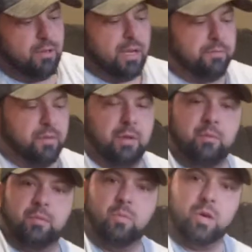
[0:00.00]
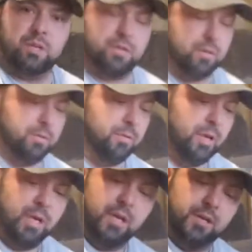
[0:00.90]
you definitely would want to
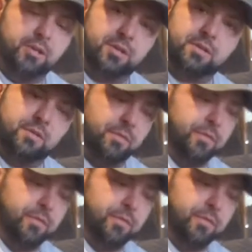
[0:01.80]
just